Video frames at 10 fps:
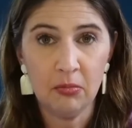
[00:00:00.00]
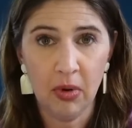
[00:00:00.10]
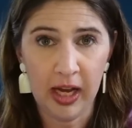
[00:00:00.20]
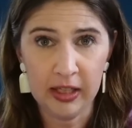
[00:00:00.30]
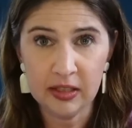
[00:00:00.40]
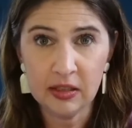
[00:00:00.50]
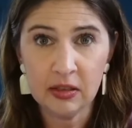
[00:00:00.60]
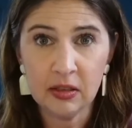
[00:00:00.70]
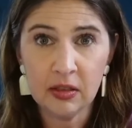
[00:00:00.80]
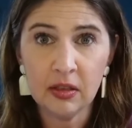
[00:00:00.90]
mind.
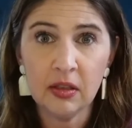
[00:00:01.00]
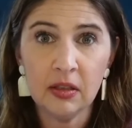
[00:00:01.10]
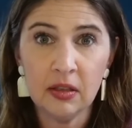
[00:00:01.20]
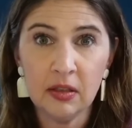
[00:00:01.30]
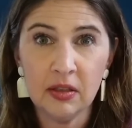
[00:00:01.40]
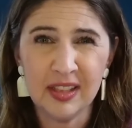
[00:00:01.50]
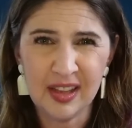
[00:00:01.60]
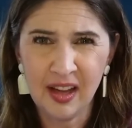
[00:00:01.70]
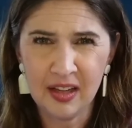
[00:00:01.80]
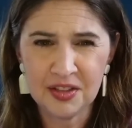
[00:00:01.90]

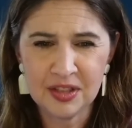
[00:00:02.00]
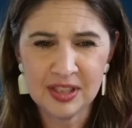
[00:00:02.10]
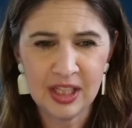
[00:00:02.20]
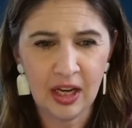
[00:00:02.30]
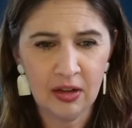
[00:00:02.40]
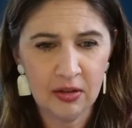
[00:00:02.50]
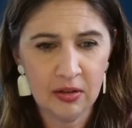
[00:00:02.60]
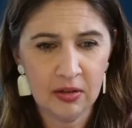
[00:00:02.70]
Isn't that interesting?